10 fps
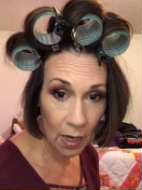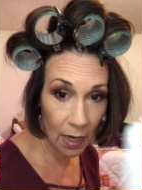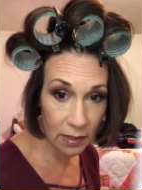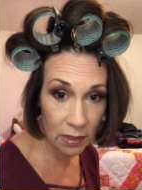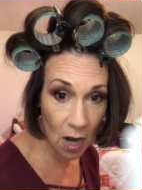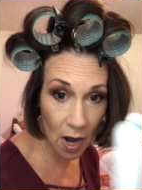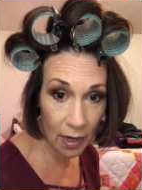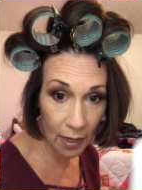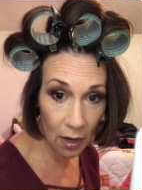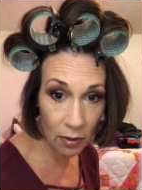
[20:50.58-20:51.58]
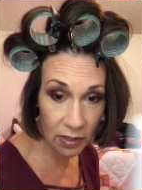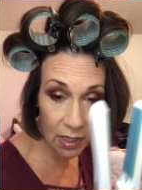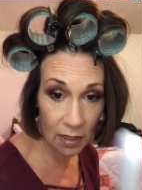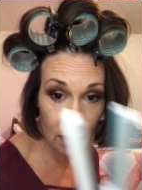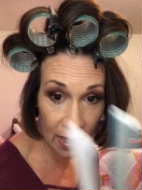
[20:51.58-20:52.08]
it's not
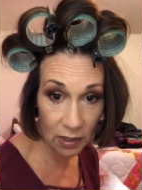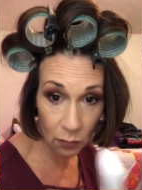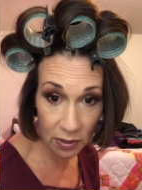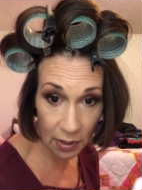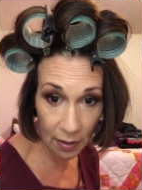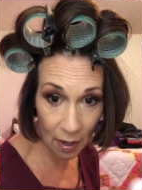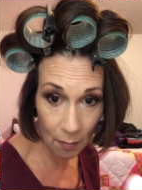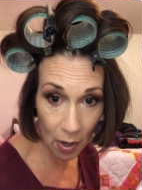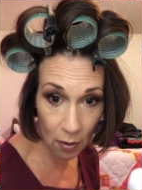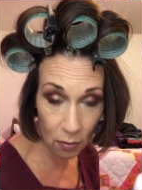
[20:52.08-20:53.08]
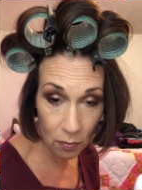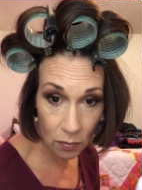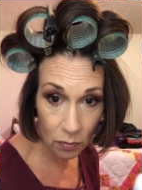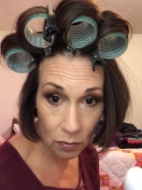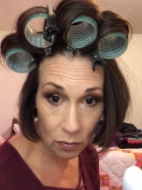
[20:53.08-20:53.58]
guaranteed that that's what's in that bottle.
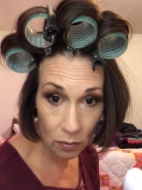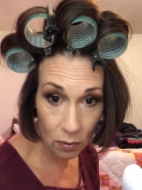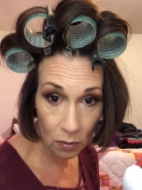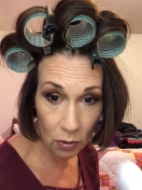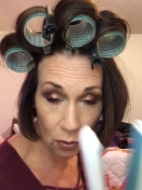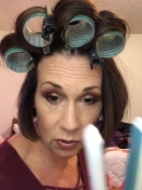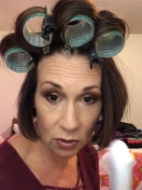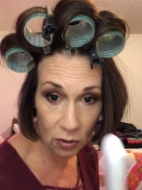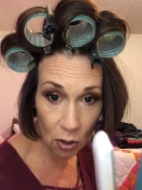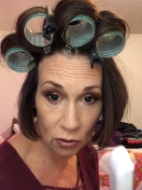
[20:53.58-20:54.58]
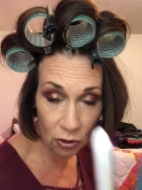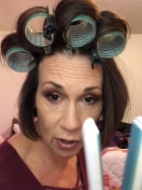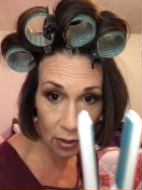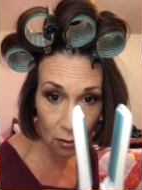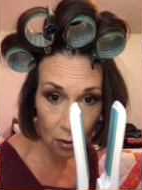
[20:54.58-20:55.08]
Those are
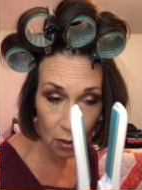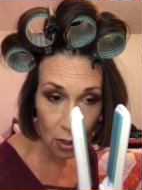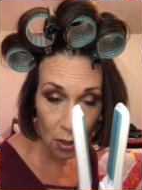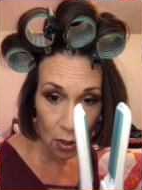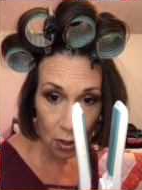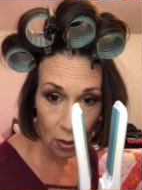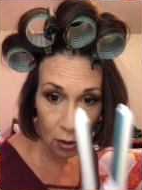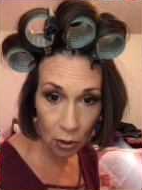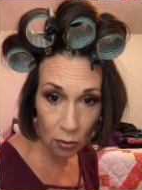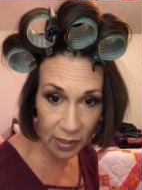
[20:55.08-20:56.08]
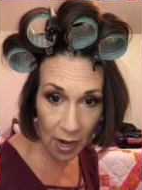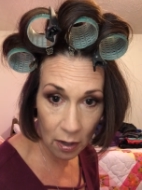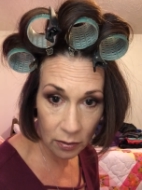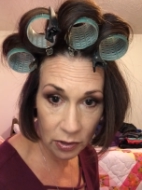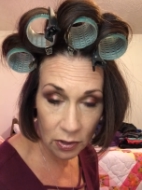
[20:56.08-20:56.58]
either
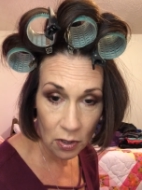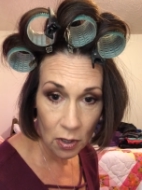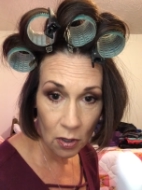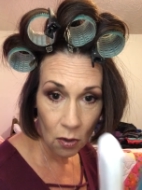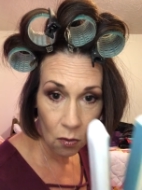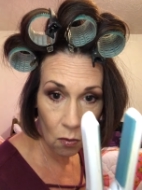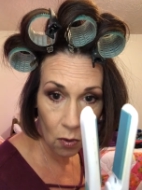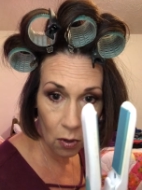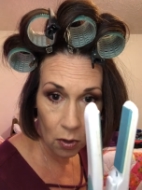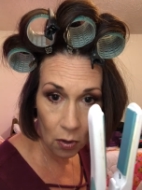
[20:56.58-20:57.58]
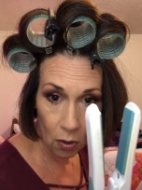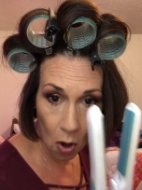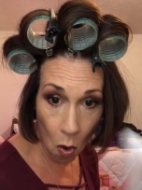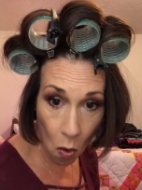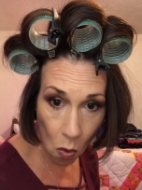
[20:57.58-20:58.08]
closeouts or
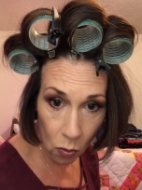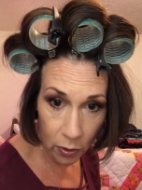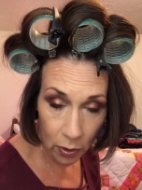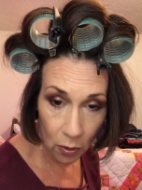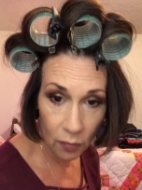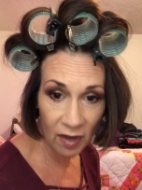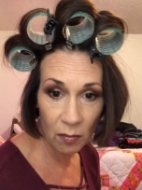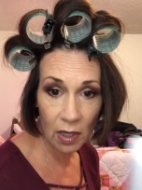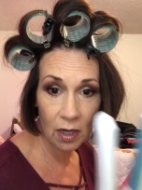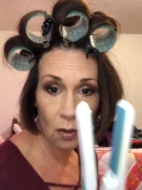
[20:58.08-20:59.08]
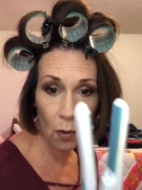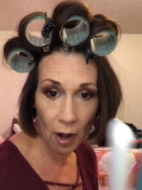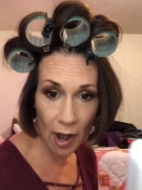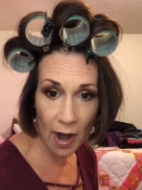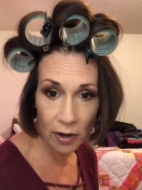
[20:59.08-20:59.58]
old. They've been in a
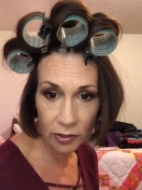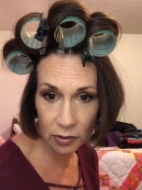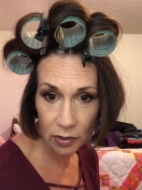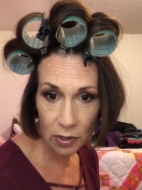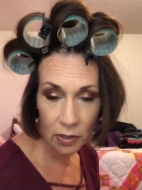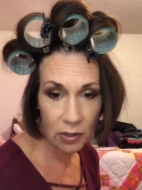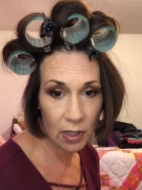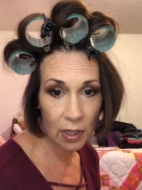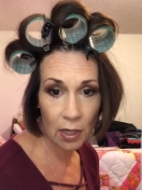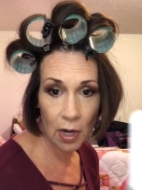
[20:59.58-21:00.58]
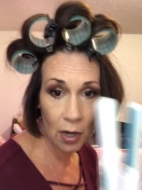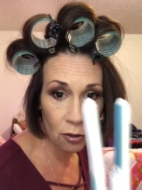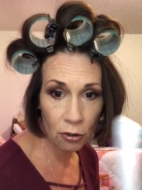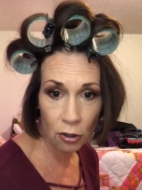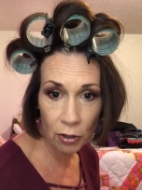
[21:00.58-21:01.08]
warehouse sitting in
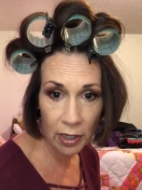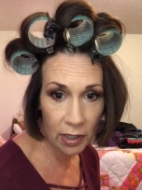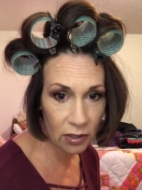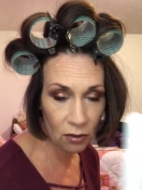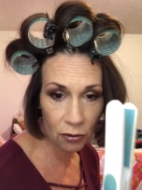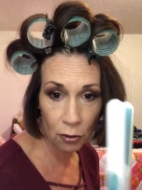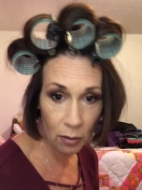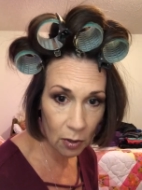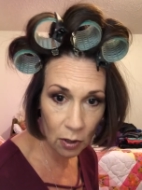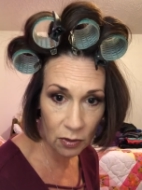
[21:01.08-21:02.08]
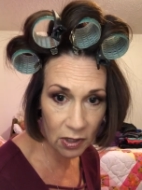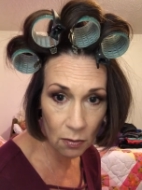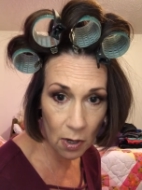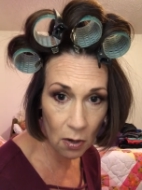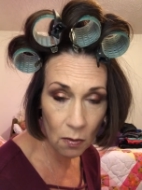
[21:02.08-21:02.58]
100 degrees or 30 below
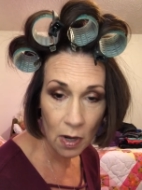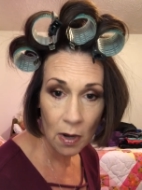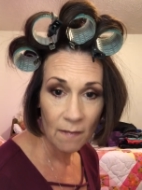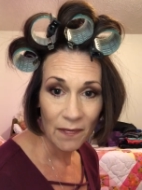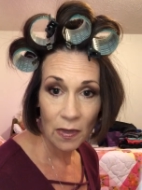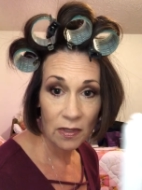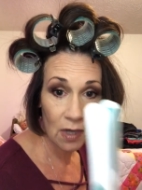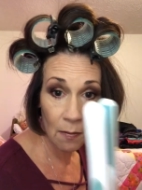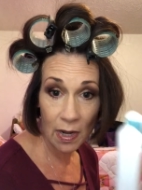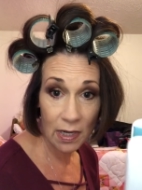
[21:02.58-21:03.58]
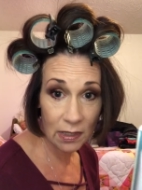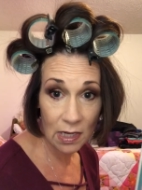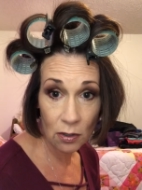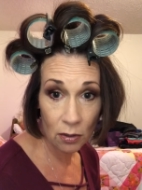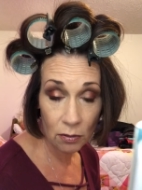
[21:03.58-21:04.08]
zero. Somebody's
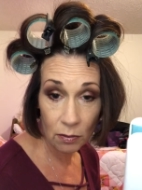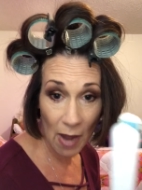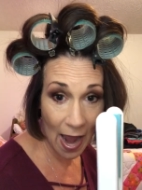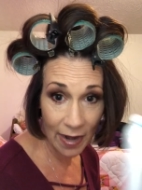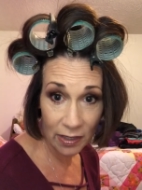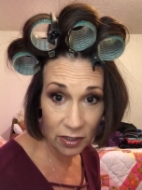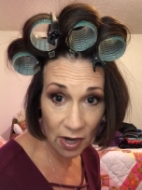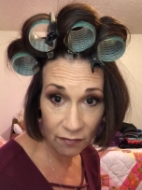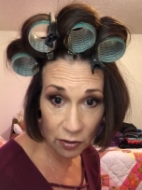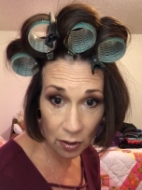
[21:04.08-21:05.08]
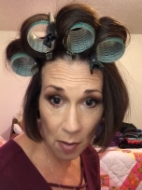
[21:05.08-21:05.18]
either added stuff to